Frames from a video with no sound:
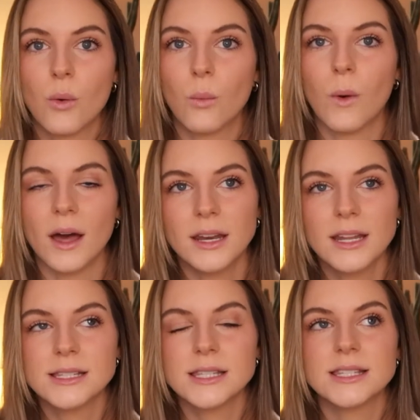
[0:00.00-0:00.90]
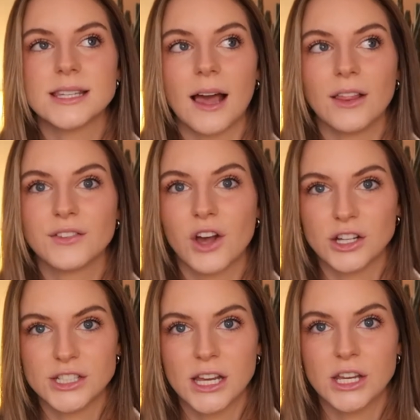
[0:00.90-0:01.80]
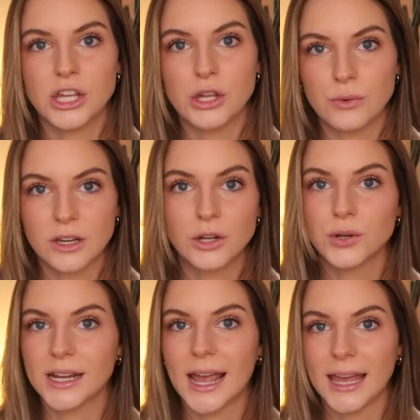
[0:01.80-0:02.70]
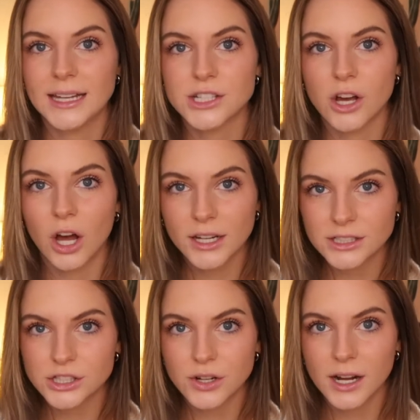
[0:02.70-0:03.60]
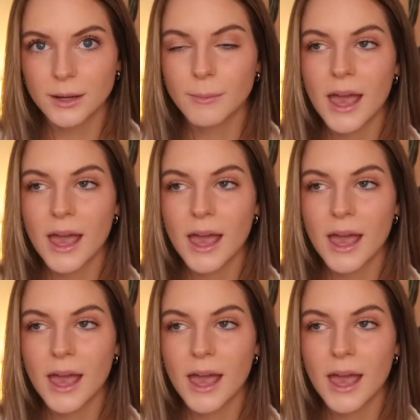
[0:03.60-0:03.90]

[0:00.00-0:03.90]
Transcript: One is the style of content you can create on Instagram,